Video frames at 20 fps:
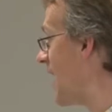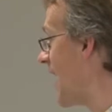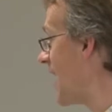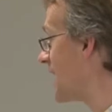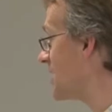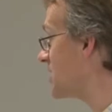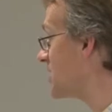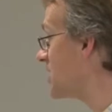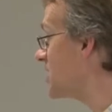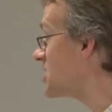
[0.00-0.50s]

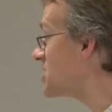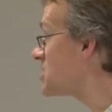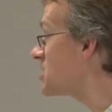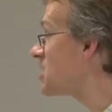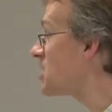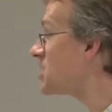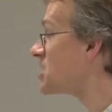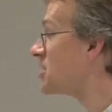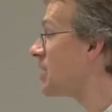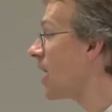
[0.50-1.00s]
And this
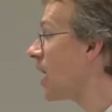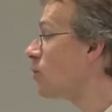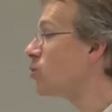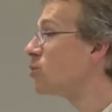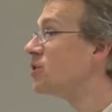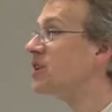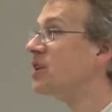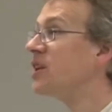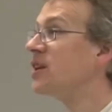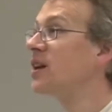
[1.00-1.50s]
is now
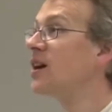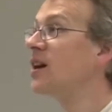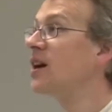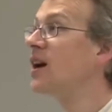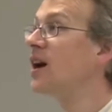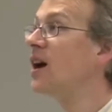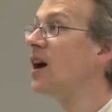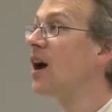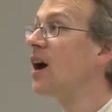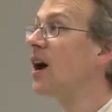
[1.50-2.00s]
the
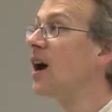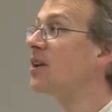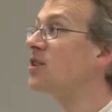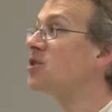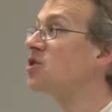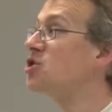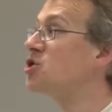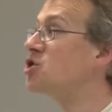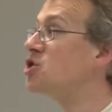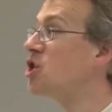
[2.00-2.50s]

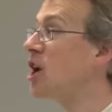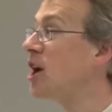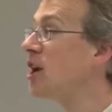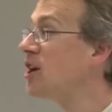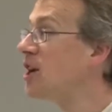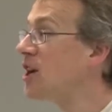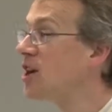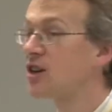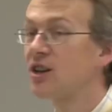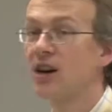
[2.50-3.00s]

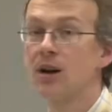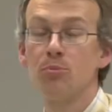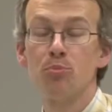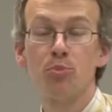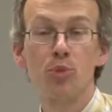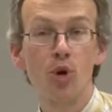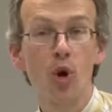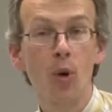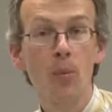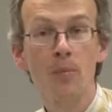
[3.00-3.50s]
general
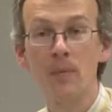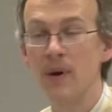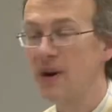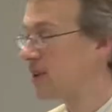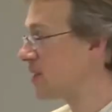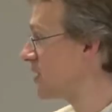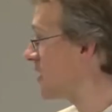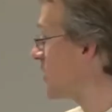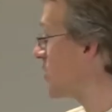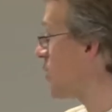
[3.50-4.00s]

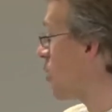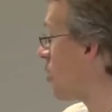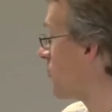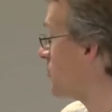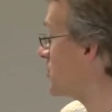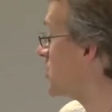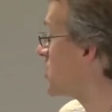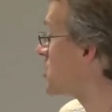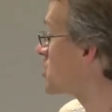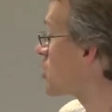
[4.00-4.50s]
property
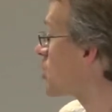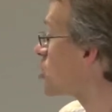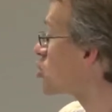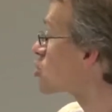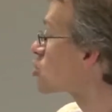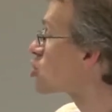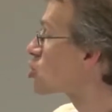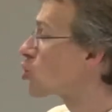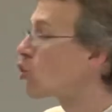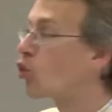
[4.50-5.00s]
of this
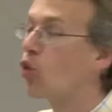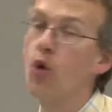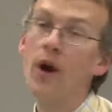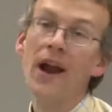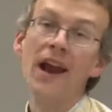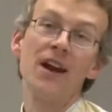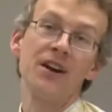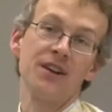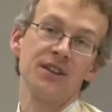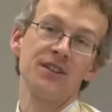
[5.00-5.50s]

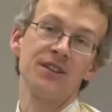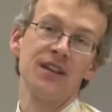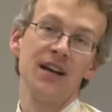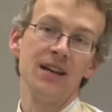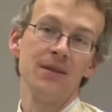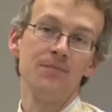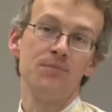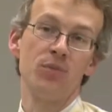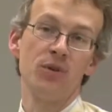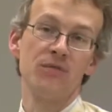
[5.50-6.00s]
square
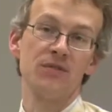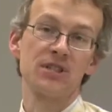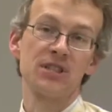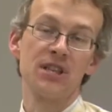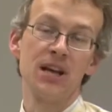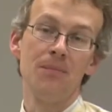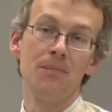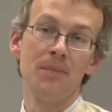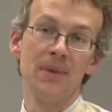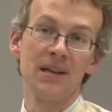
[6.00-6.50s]
type of
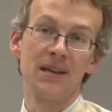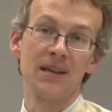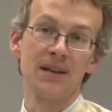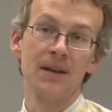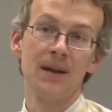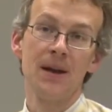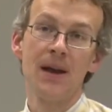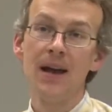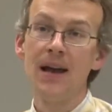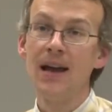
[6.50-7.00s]
summing,
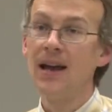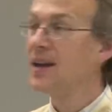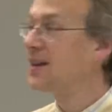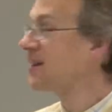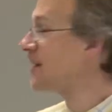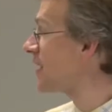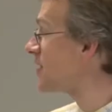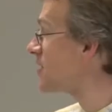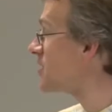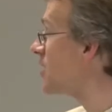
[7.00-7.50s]

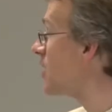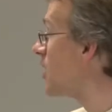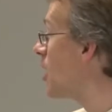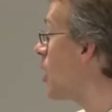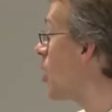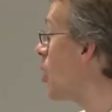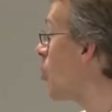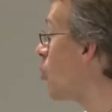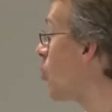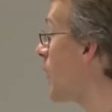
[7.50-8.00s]
that
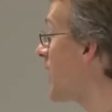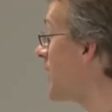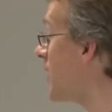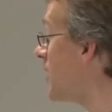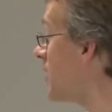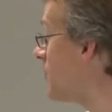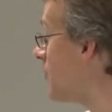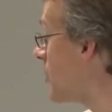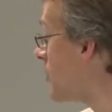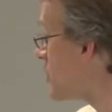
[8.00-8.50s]

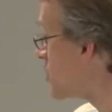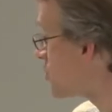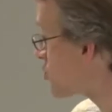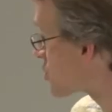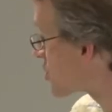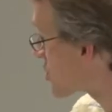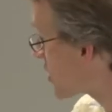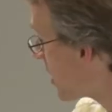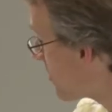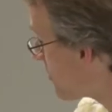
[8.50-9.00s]
whenever you
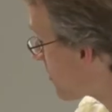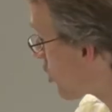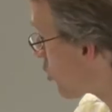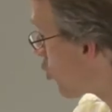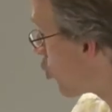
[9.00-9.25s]
sum